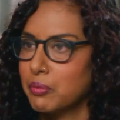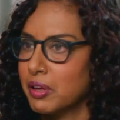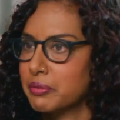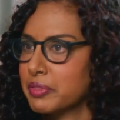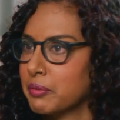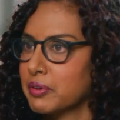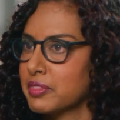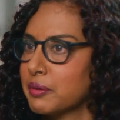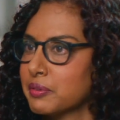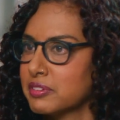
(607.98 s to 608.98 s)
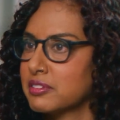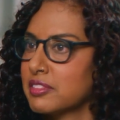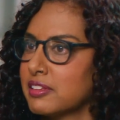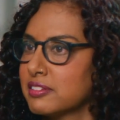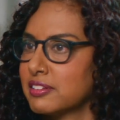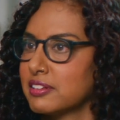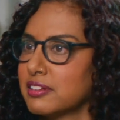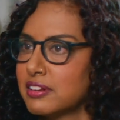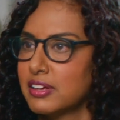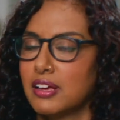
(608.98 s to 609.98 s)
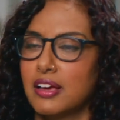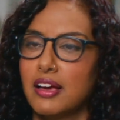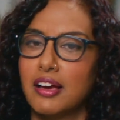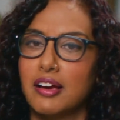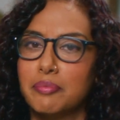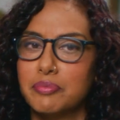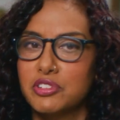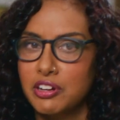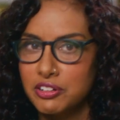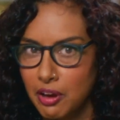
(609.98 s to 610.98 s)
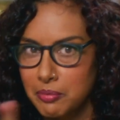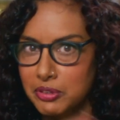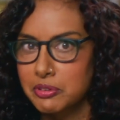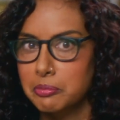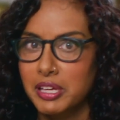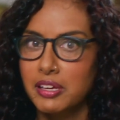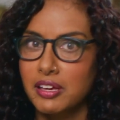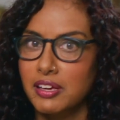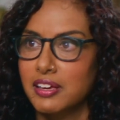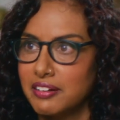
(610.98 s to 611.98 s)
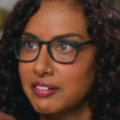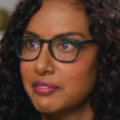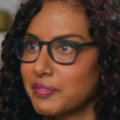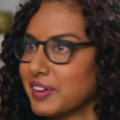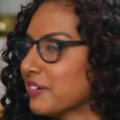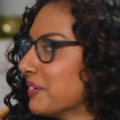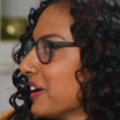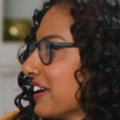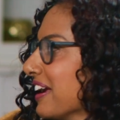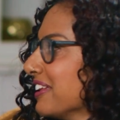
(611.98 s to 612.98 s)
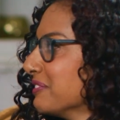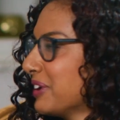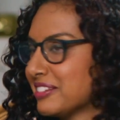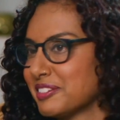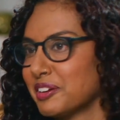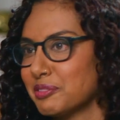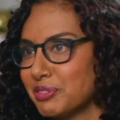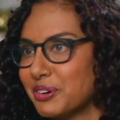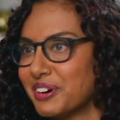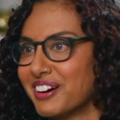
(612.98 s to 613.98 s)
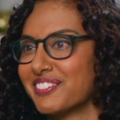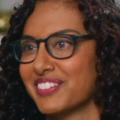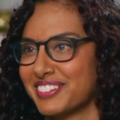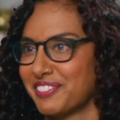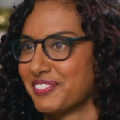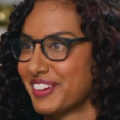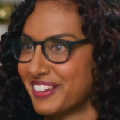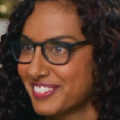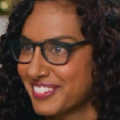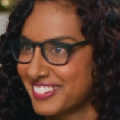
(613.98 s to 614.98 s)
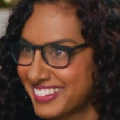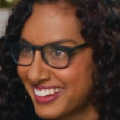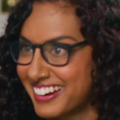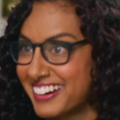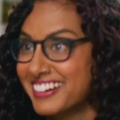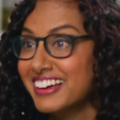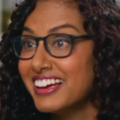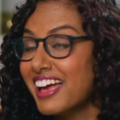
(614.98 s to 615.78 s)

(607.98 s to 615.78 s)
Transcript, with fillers: I'm like, well, there was this, and Sherry Thomas was speaking, and we had to sit on the floor because everybody else was there.